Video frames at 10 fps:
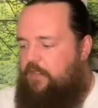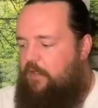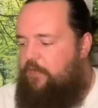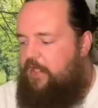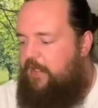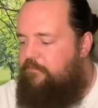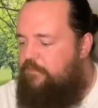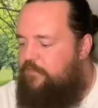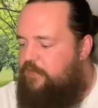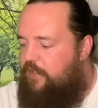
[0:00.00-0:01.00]
Okay,
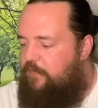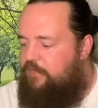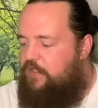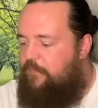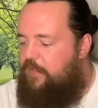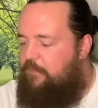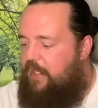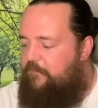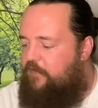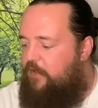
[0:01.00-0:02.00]
so something
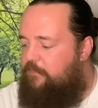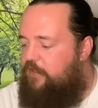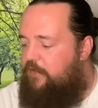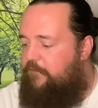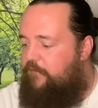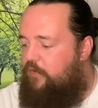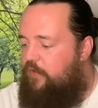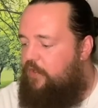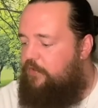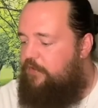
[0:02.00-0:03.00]
might have come to a full
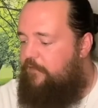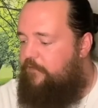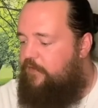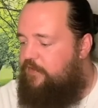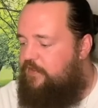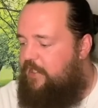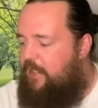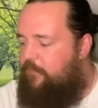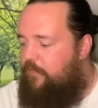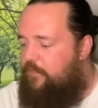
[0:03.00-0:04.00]
halt or a full
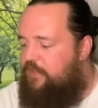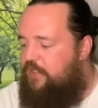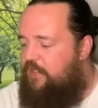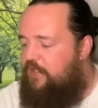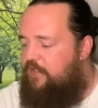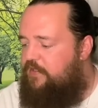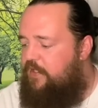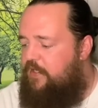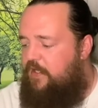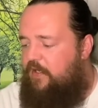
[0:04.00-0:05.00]
stop when we see this.
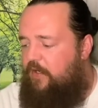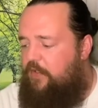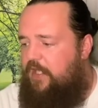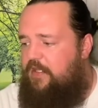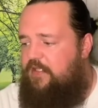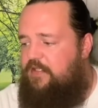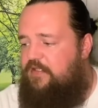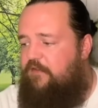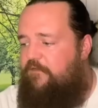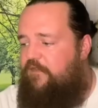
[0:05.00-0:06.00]
Okay, this
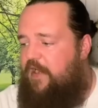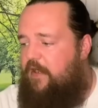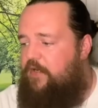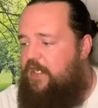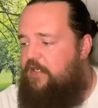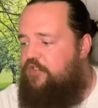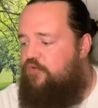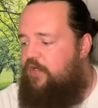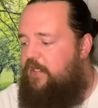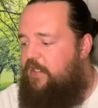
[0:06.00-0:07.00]
is a very
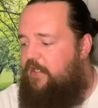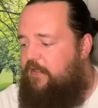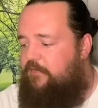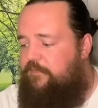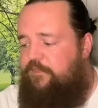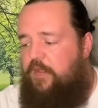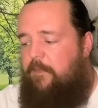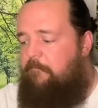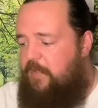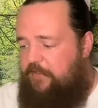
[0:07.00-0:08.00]
intriguing
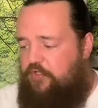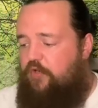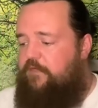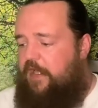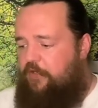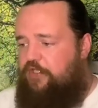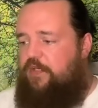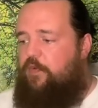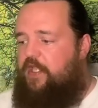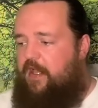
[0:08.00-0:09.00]
mixture of
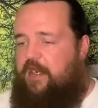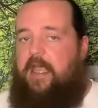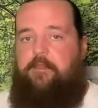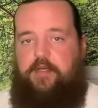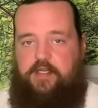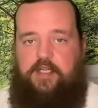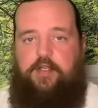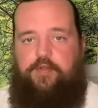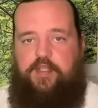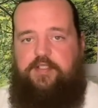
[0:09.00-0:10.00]
energy we got happening
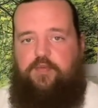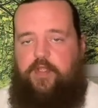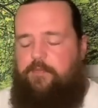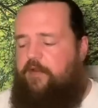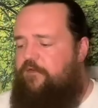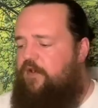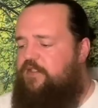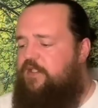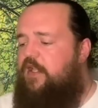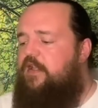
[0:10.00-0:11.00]
here this week, my friends.